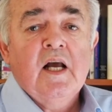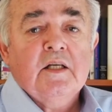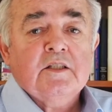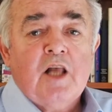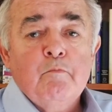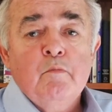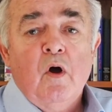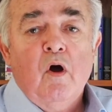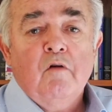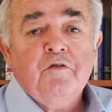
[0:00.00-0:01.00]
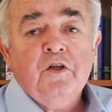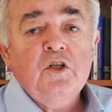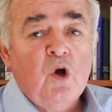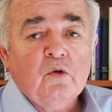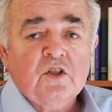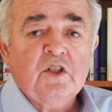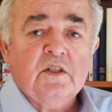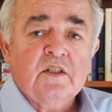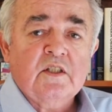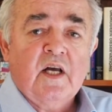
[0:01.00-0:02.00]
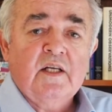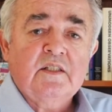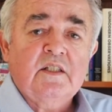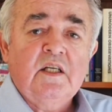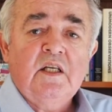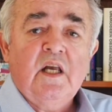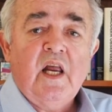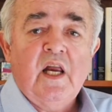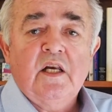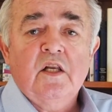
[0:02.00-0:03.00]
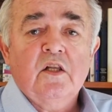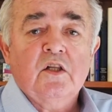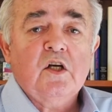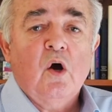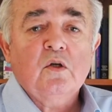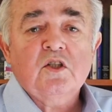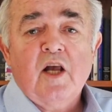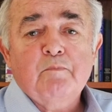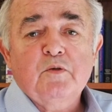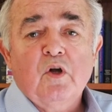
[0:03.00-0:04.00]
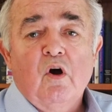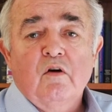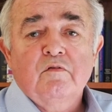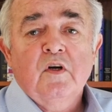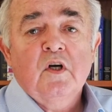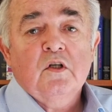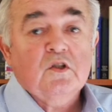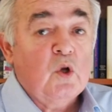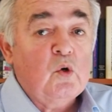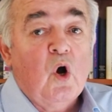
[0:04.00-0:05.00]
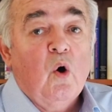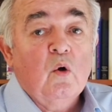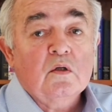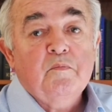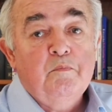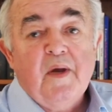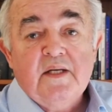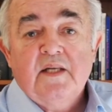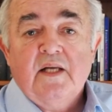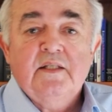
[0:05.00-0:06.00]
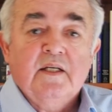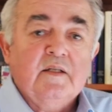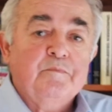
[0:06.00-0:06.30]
some of the nonsense I see in the concept of so-called big data.